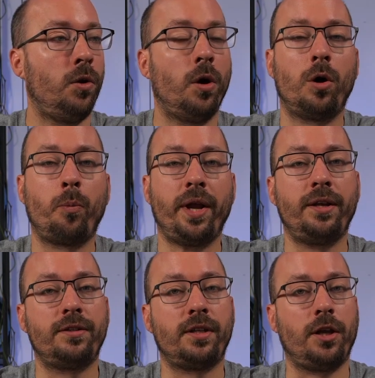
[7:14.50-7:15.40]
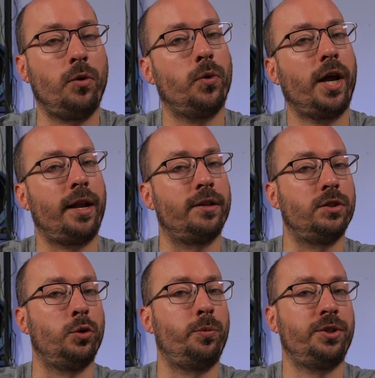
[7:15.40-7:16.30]
Long means that you will get
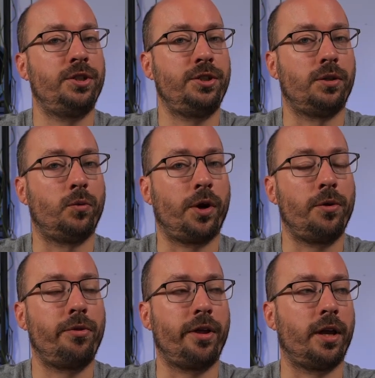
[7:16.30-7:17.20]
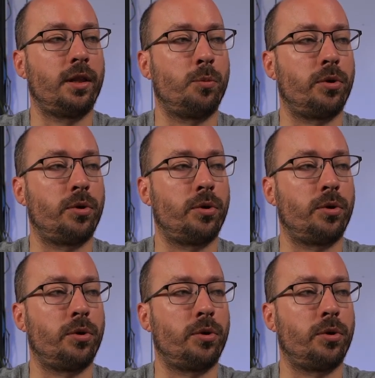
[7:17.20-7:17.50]
into a position where you think the